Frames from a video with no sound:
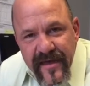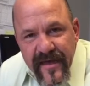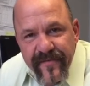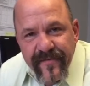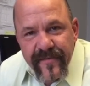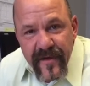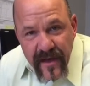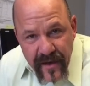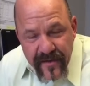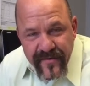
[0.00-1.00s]
gave
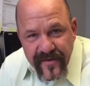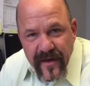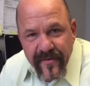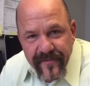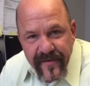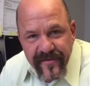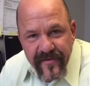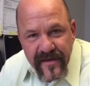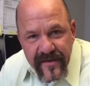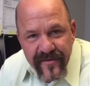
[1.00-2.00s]
to us,
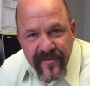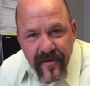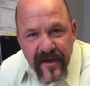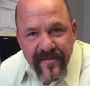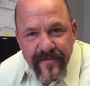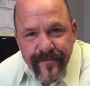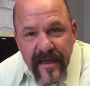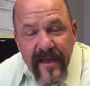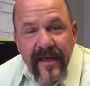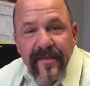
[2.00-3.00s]
sacrificially, his grace.
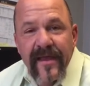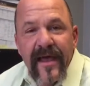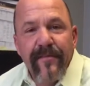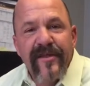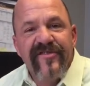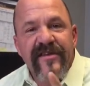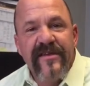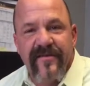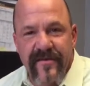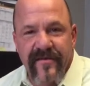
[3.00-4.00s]
In the name of
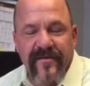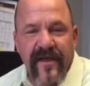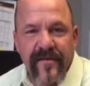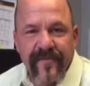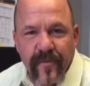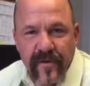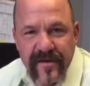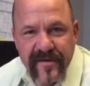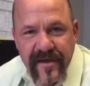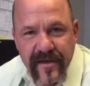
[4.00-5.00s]
Jesus, I look forward
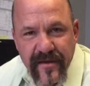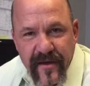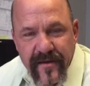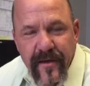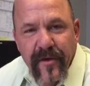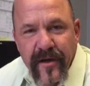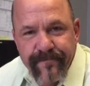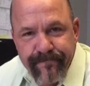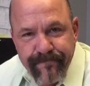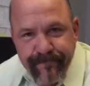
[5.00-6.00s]
to seeing you there. Come on.